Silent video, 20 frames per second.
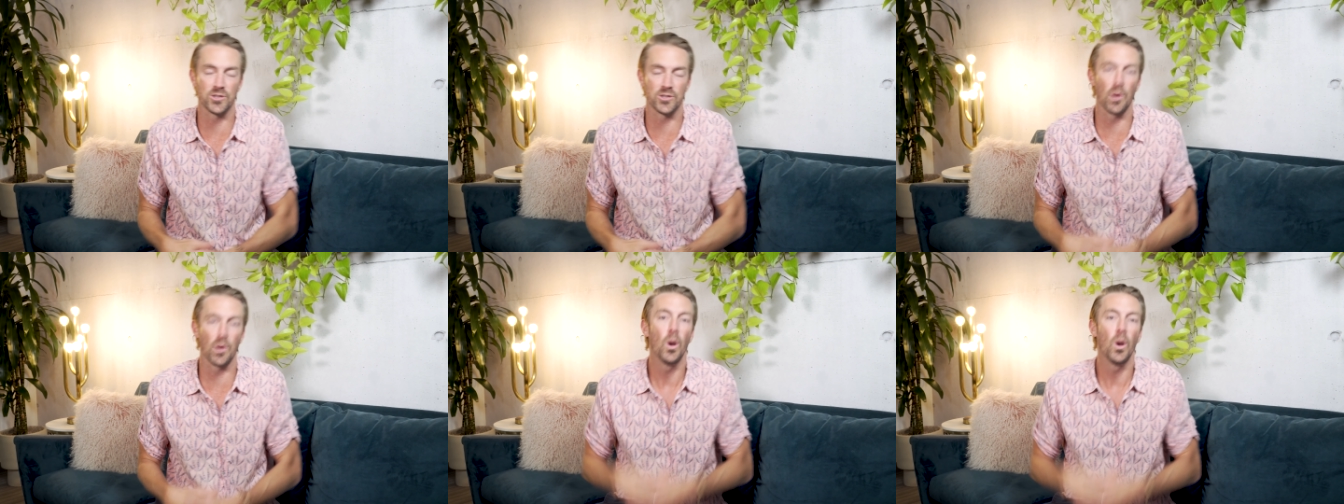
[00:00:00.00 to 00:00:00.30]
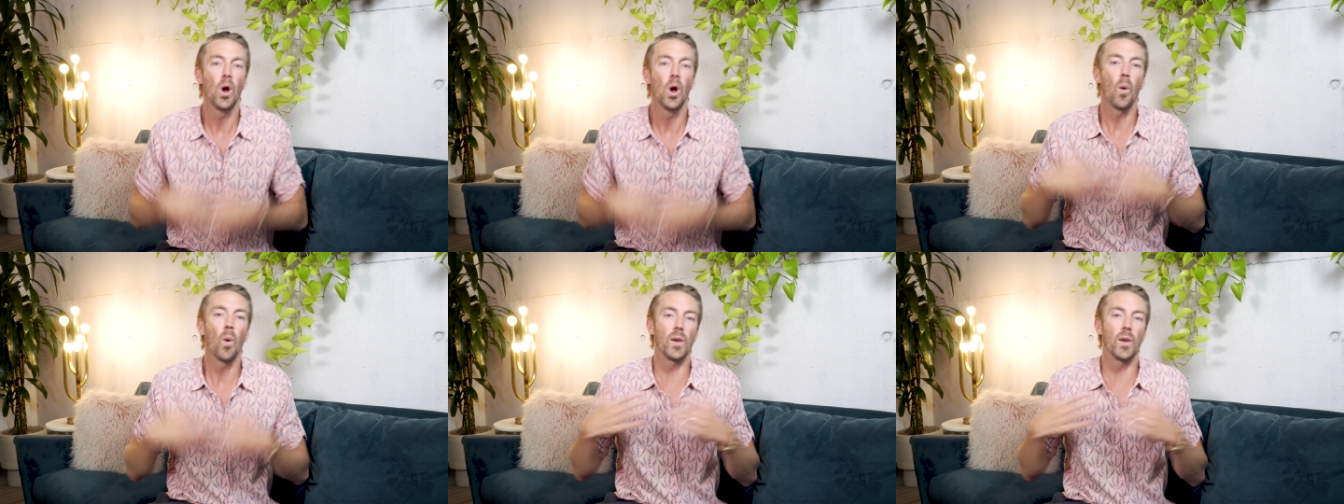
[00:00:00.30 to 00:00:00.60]
So
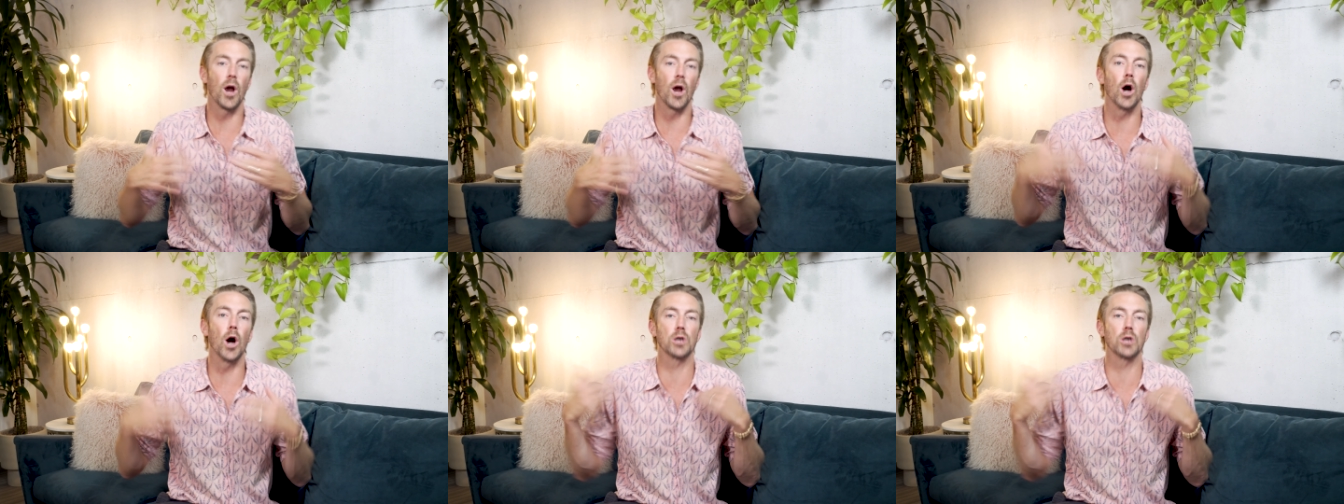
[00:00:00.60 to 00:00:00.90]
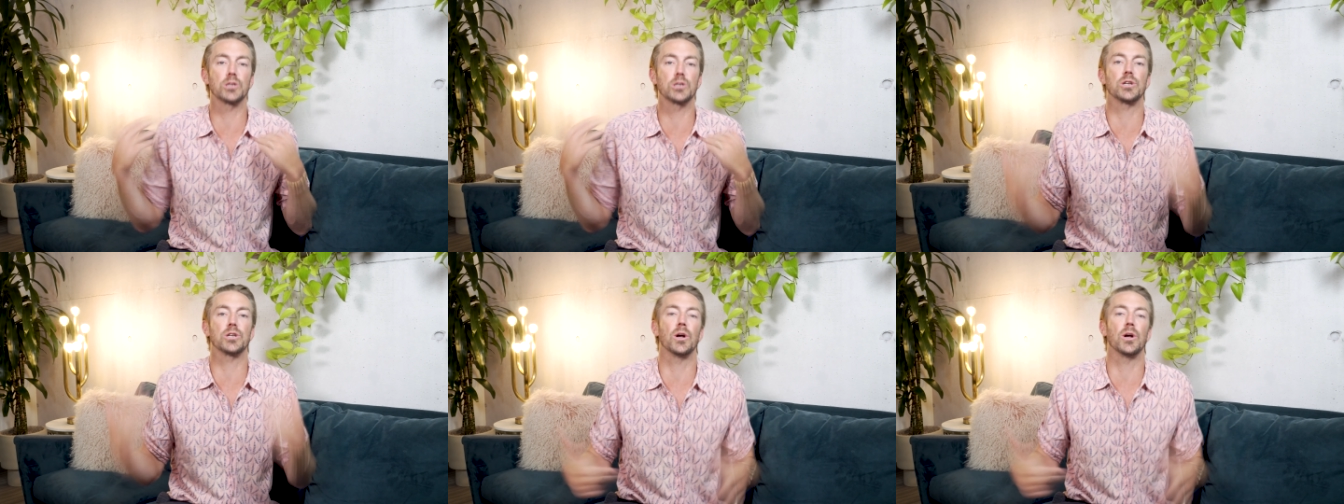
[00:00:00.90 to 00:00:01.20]
we
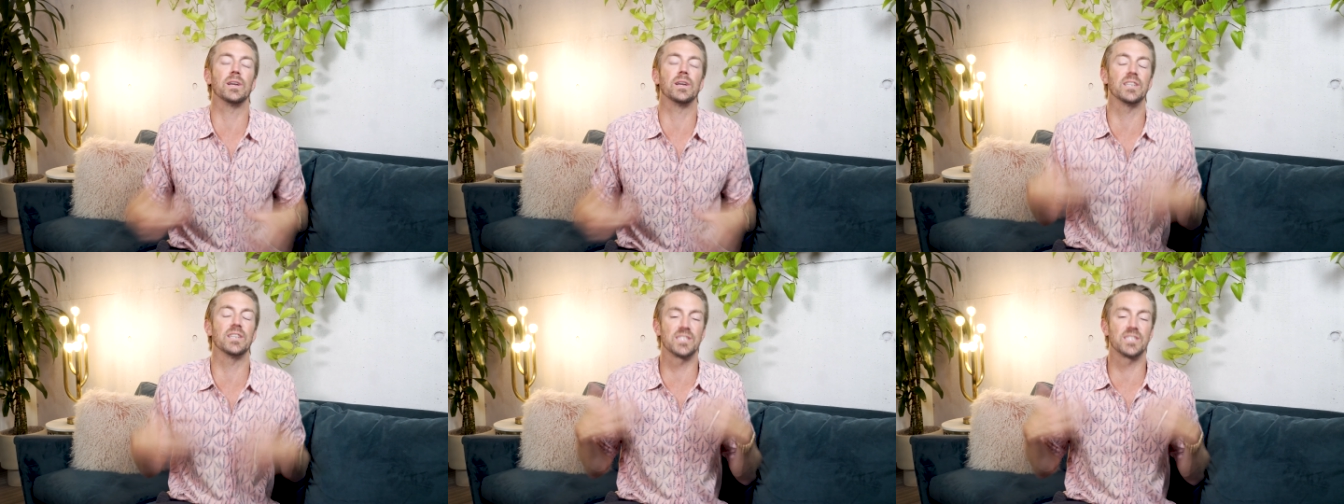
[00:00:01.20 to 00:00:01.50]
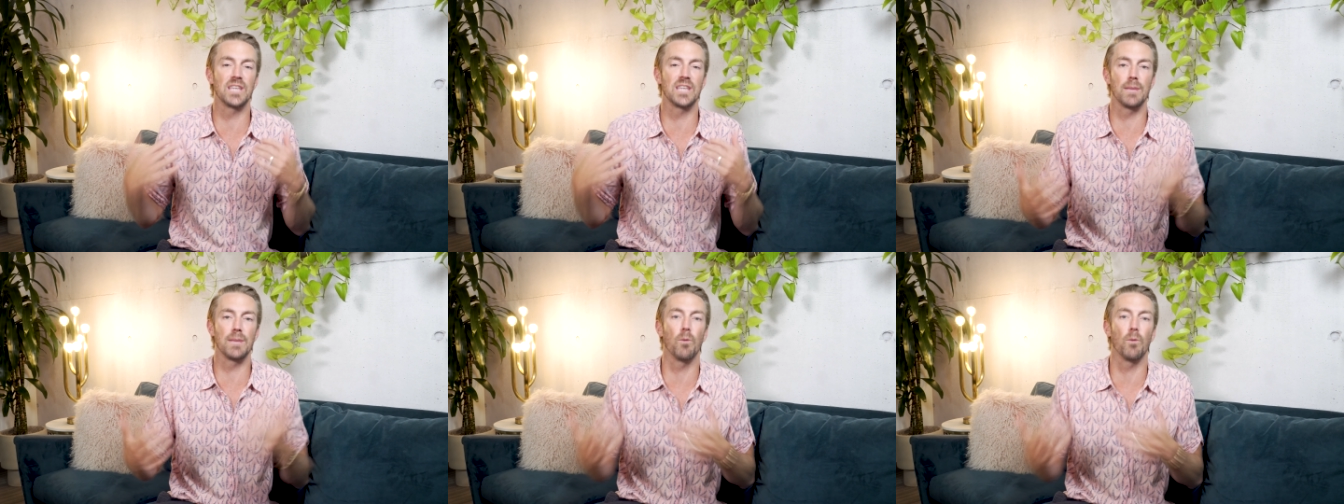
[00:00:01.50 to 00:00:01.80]
are starting to
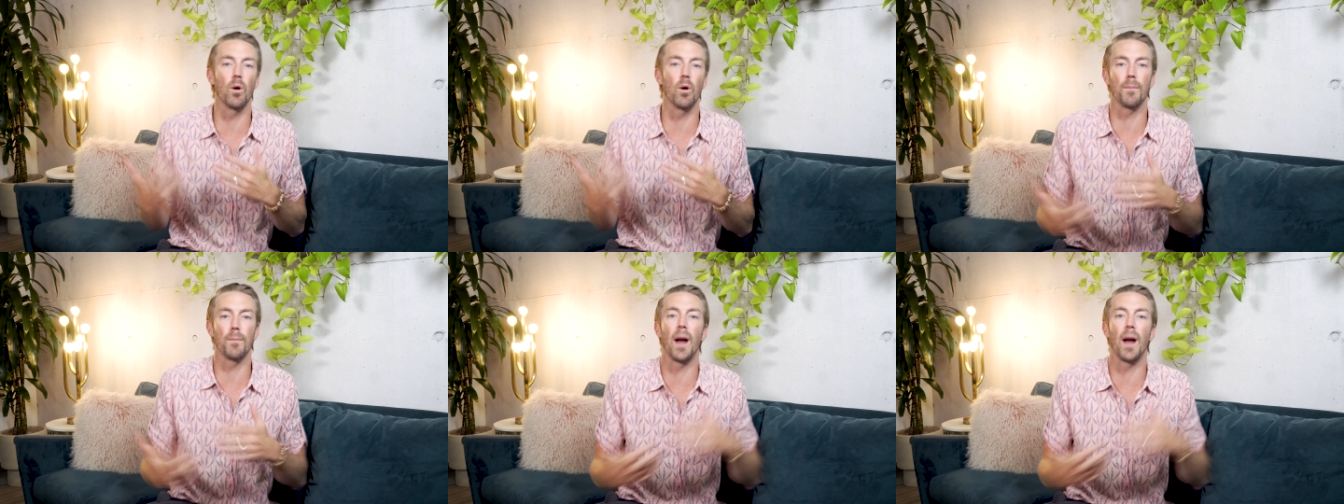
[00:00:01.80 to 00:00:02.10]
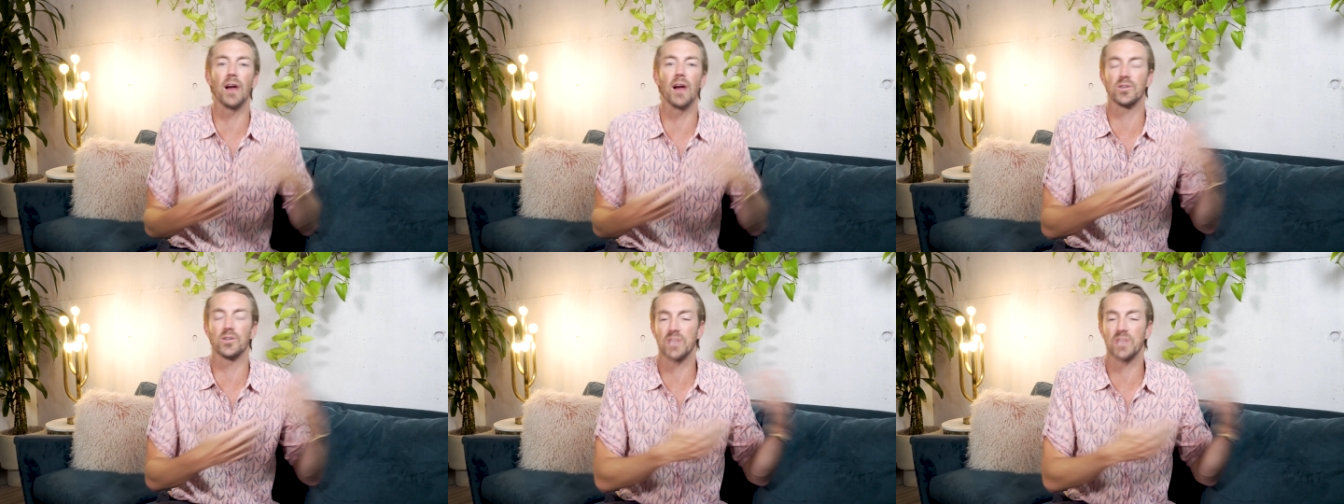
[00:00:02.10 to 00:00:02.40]
see more
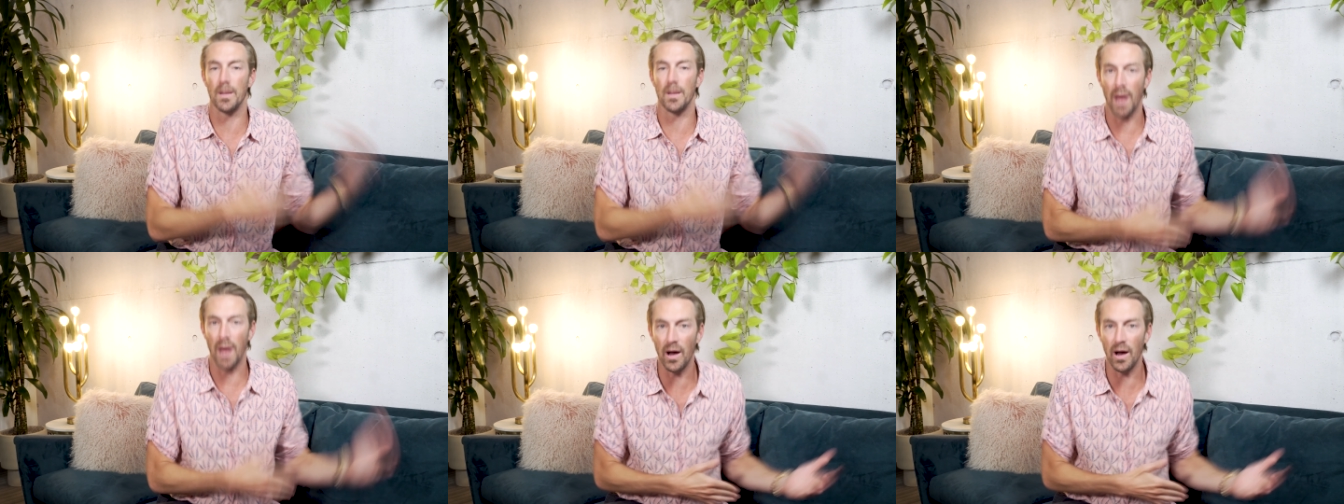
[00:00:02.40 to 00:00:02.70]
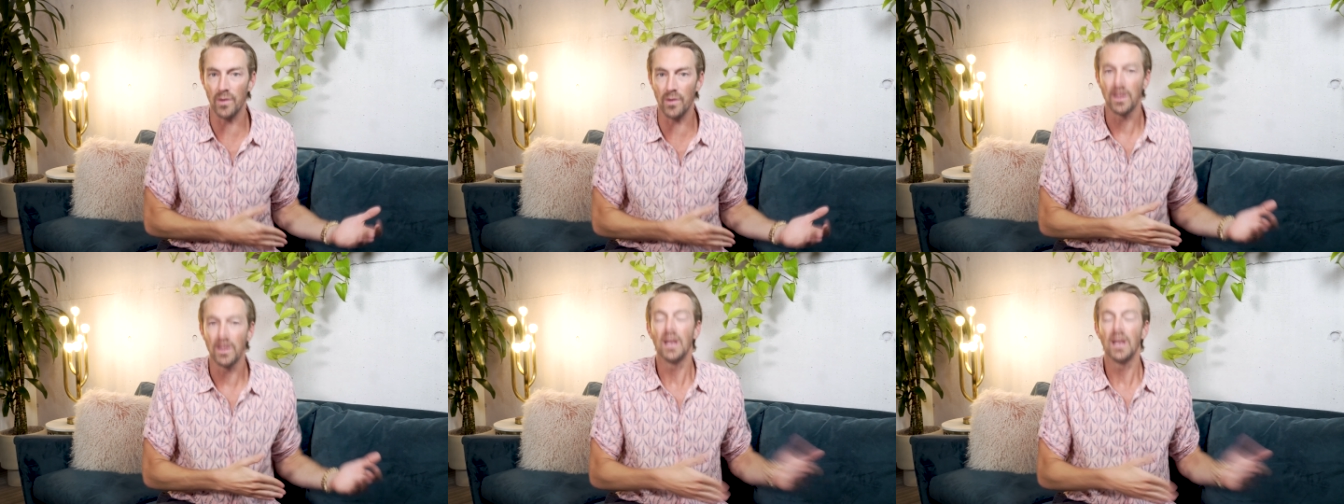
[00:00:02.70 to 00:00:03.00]
buyers come
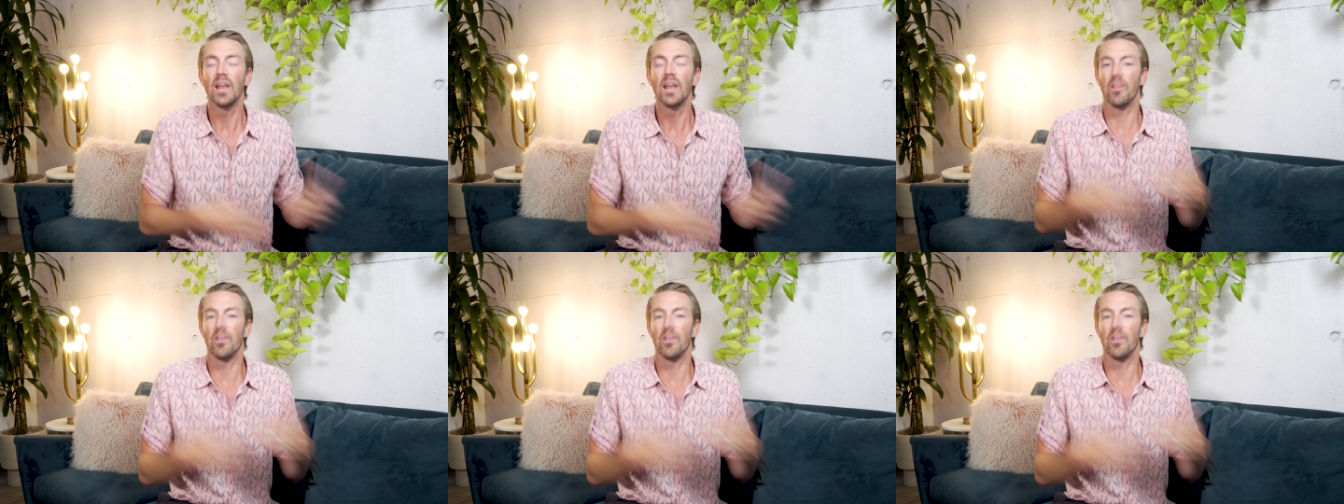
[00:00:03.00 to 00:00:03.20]
out.